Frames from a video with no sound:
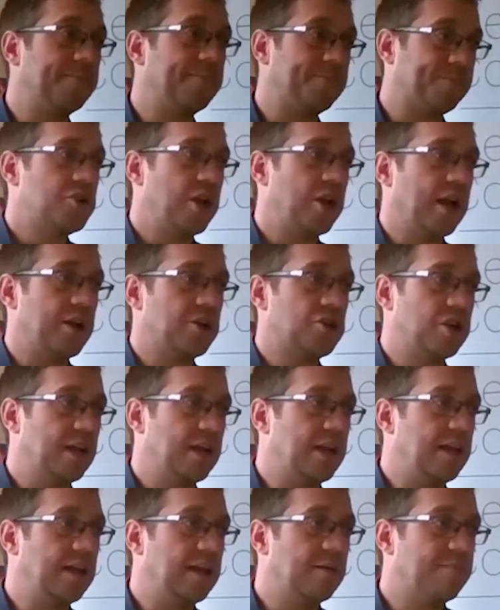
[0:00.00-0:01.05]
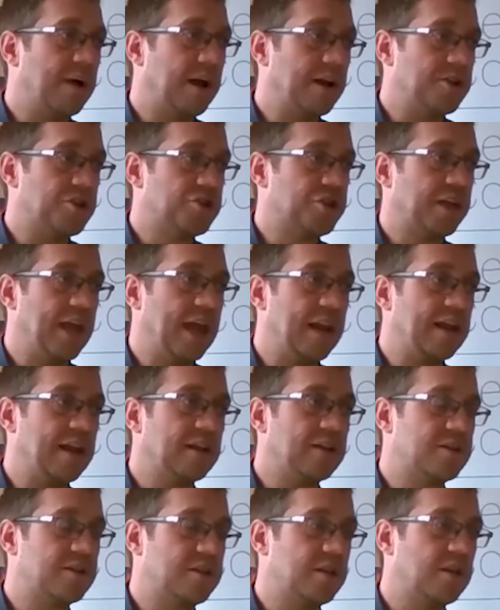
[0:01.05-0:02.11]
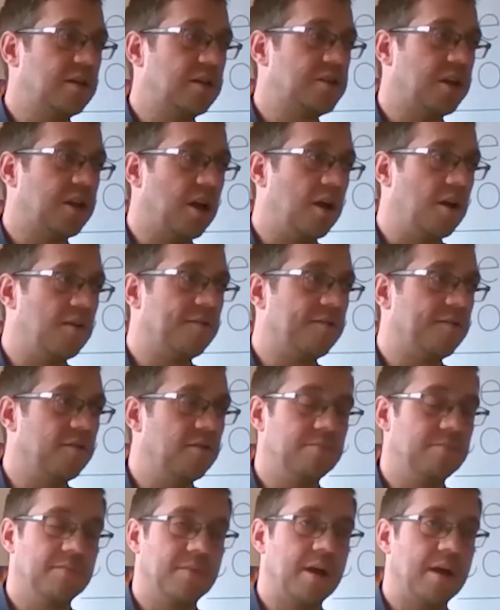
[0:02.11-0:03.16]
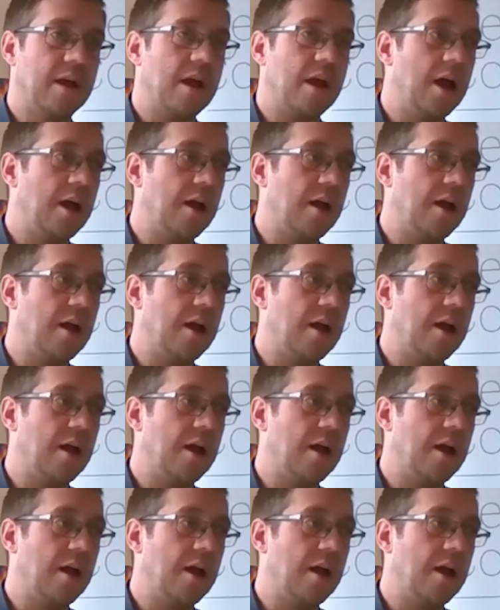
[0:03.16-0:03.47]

She actually managed to get it to go from